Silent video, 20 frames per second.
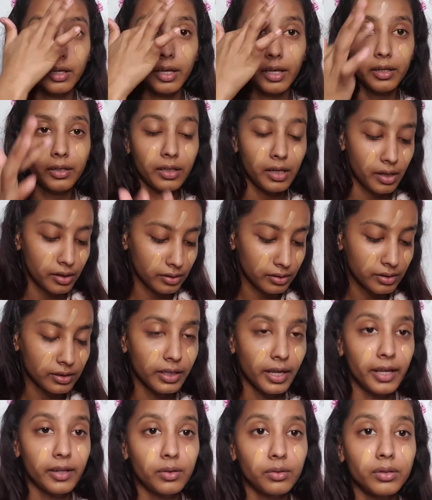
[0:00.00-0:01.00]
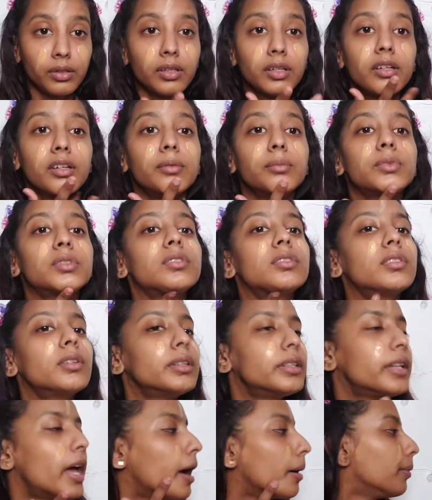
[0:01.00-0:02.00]
and honestly I don't care. I'm just gonna
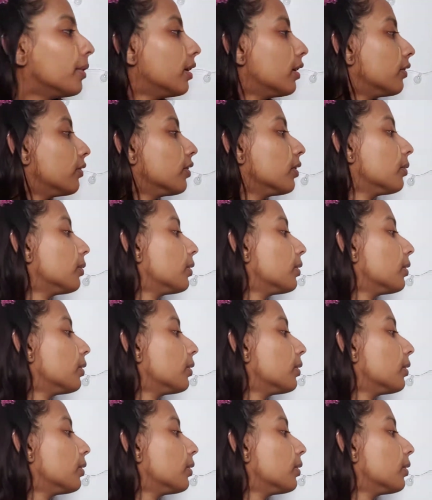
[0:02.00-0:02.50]
dab it everywhere.